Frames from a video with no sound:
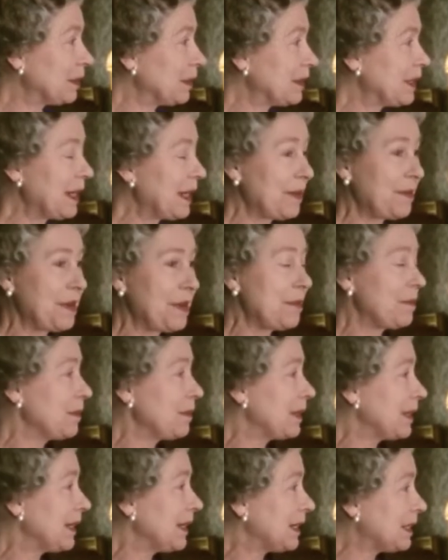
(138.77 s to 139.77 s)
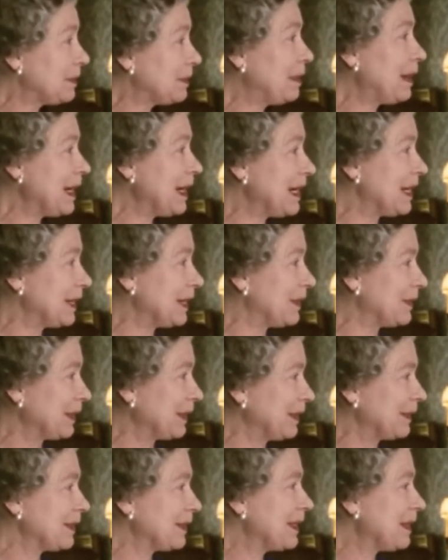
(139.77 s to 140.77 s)
But to have him explain it to
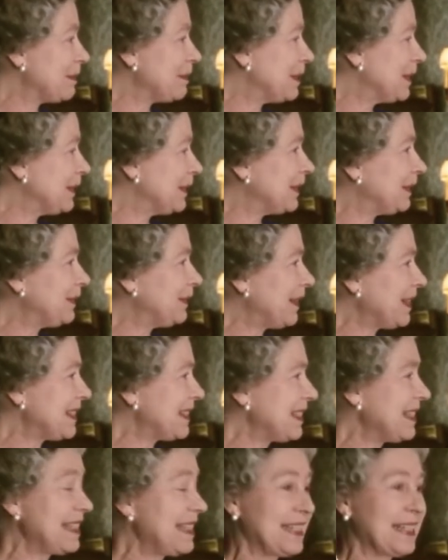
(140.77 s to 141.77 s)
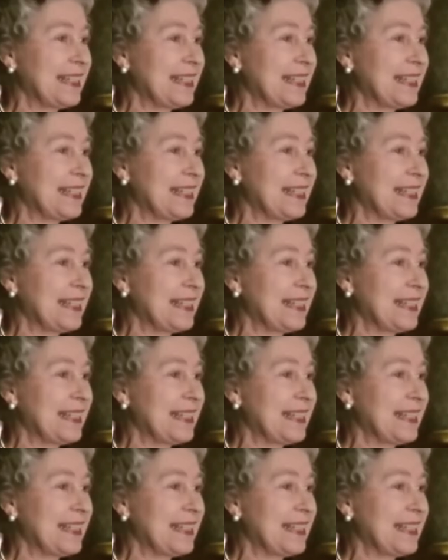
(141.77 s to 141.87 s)
us was absolutely fascinating,